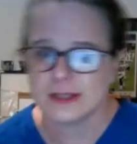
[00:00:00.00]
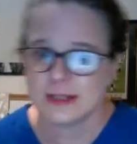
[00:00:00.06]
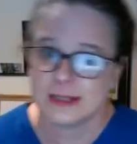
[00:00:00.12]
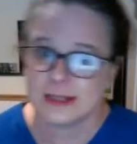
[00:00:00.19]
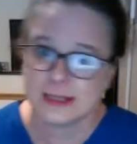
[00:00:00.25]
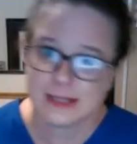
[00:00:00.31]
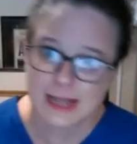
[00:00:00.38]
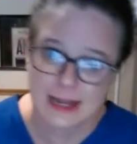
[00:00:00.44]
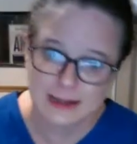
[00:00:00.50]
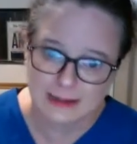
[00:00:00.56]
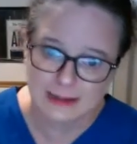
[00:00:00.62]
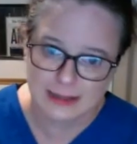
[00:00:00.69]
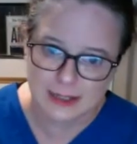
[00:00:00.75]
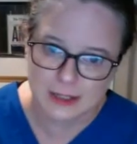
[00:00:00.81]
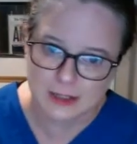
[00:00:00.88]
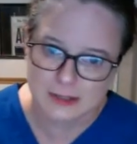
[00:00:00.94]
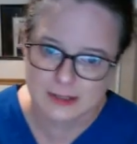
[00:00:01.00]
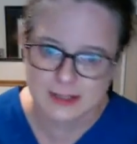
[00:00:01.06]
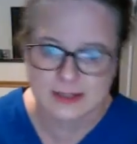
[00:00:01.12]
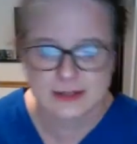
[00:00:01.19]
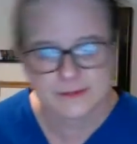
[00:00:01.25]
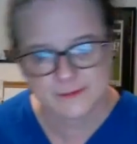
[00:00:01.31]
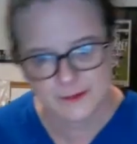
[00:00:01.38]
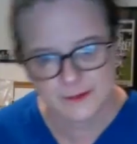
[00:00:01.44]
Is it 10 liters? Is
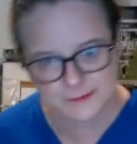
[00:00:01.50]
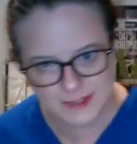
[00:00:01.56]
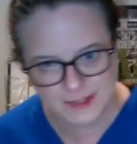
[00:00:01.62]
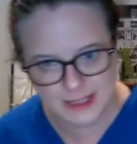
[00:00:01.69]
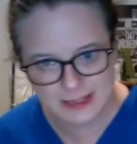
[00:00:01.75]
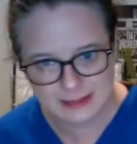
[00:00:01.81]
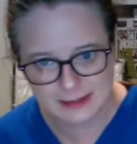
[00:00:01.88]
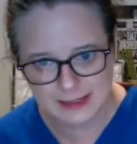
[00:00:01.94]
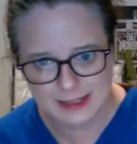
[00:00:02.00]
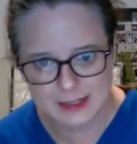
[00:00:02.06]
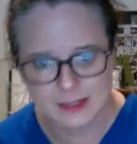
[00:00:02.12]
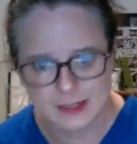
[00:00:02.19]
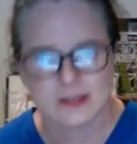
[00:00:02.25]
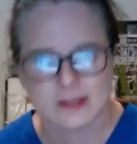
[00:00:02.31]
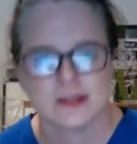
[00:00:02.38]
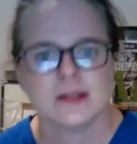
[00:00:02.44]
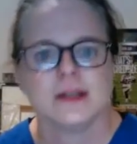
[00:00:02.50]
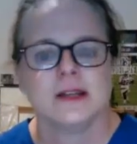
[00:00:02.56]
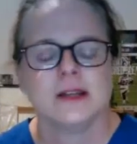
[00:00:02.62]
it 15 liters?